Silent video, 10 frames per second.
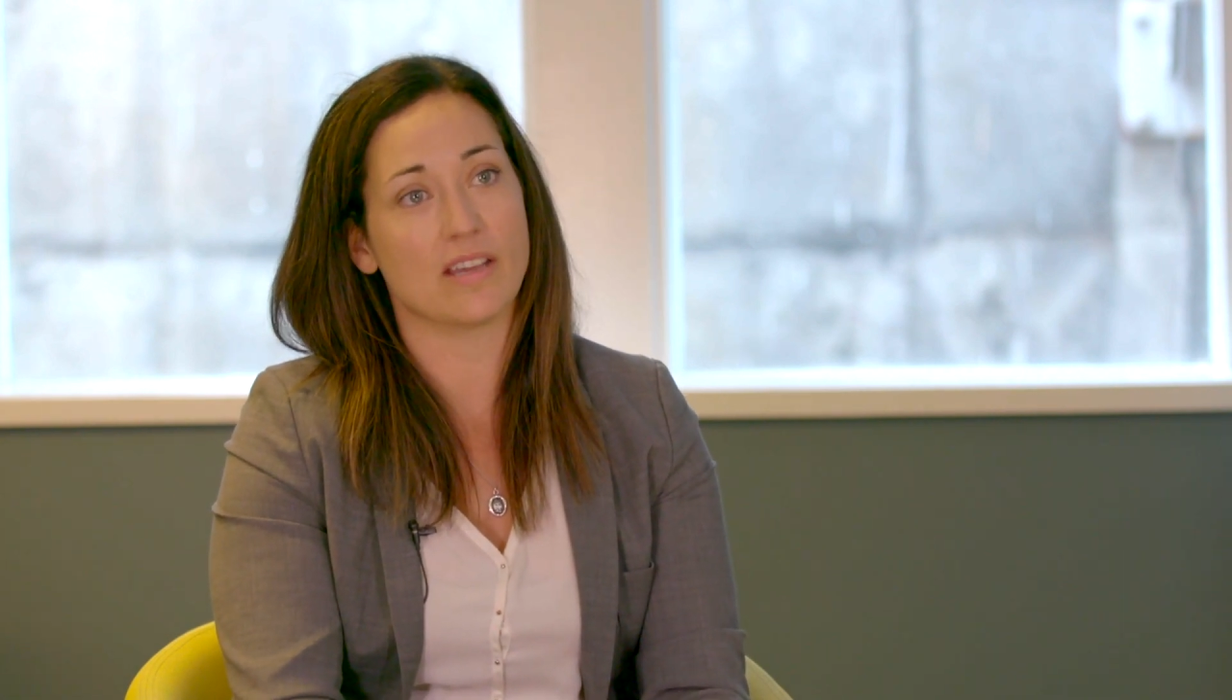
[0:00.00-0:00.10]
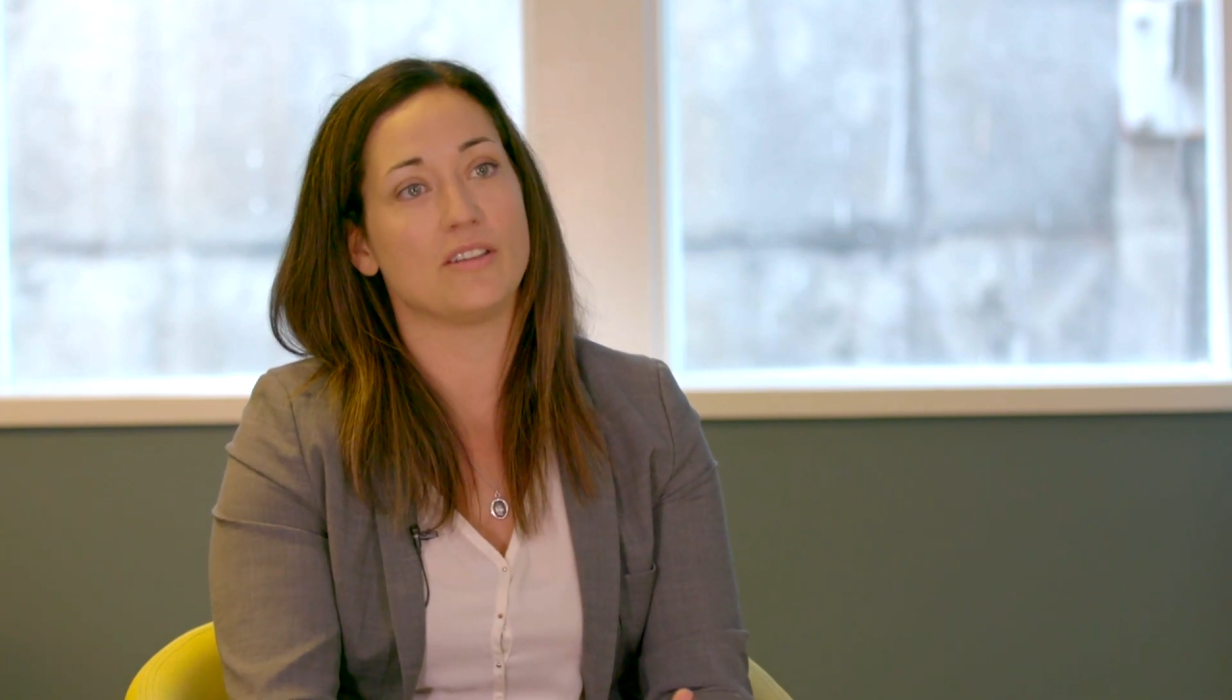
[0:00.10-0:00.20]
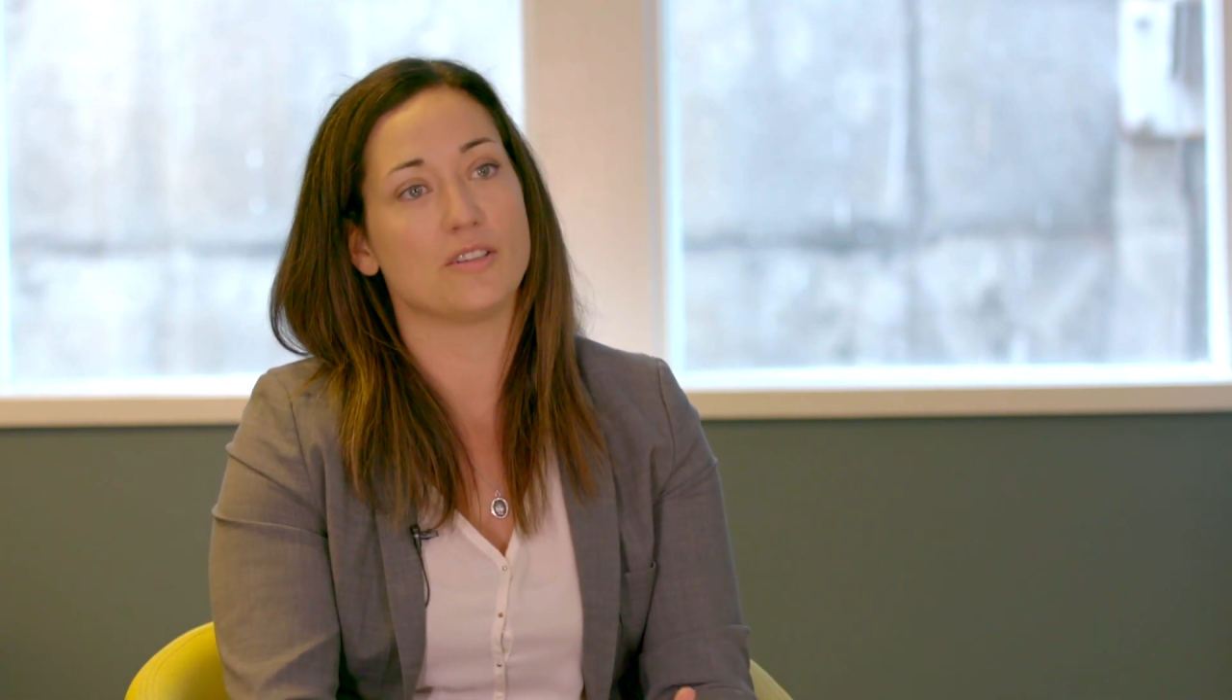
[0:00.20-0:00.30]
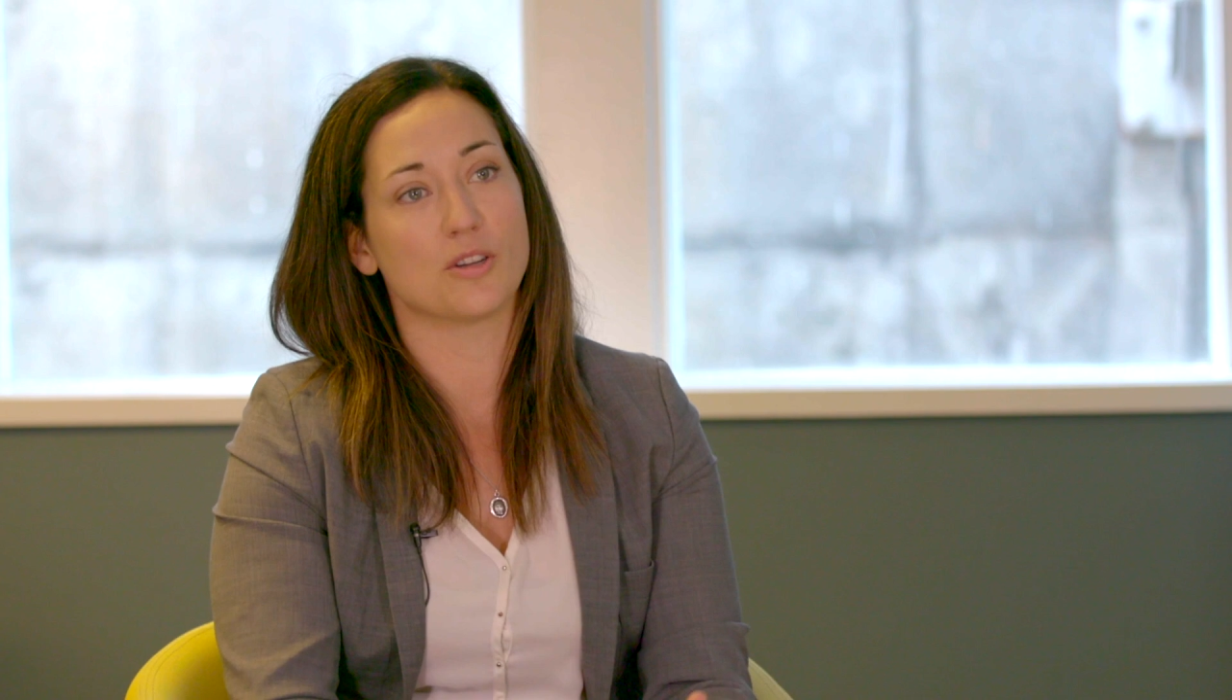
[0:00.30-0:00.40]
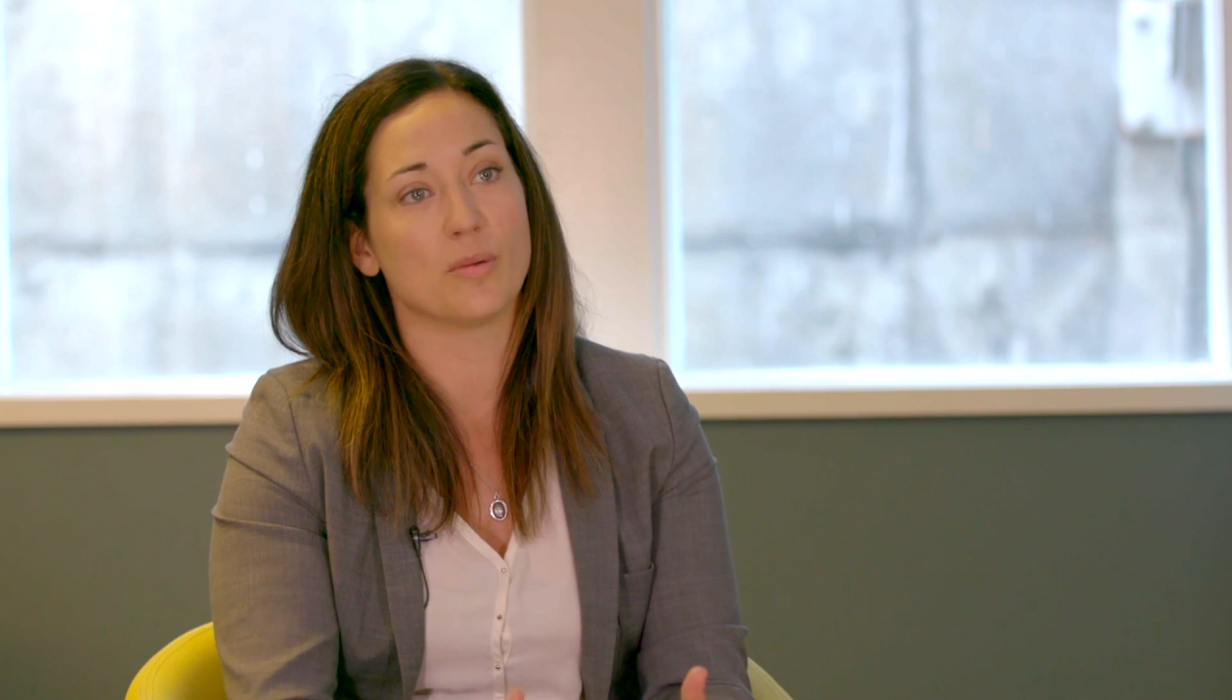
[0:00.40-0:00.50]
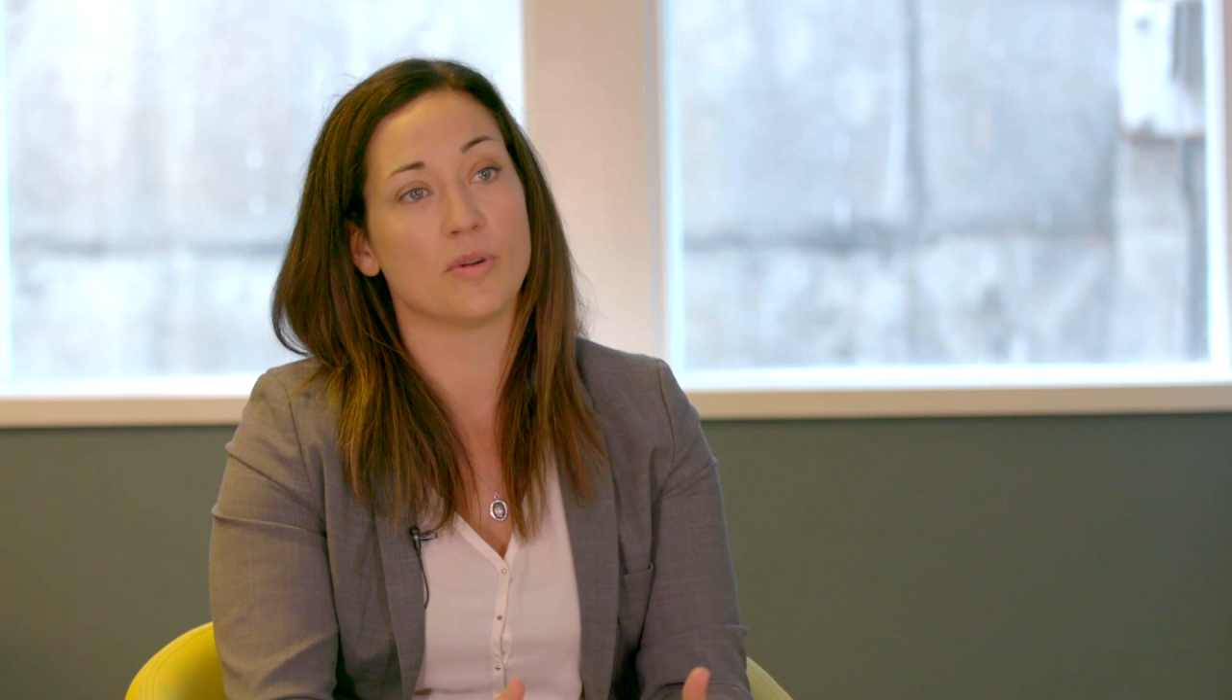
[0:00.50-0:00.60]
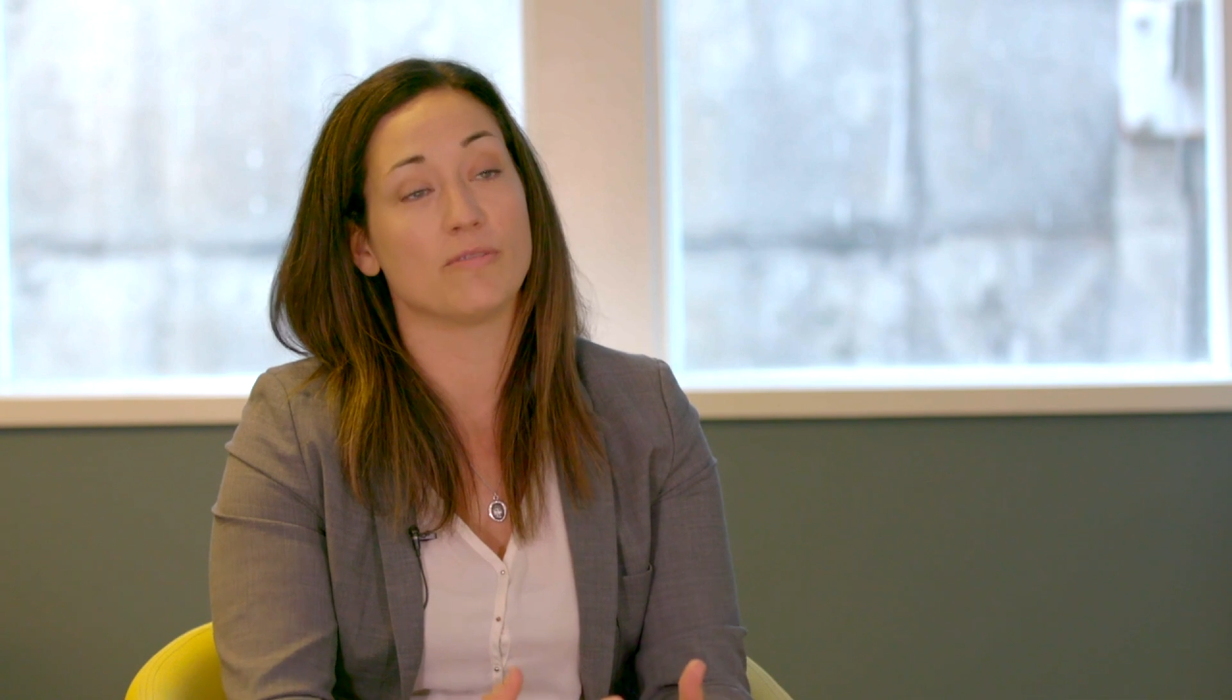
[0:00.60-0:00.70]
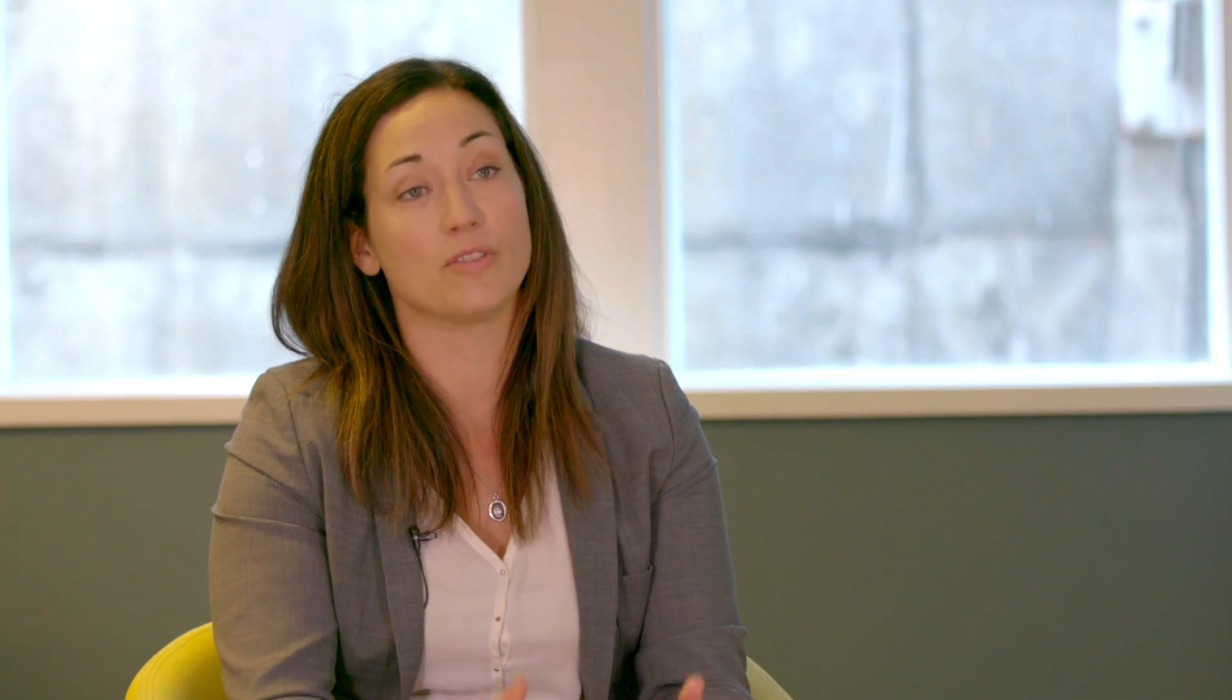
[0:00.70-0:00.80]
and determine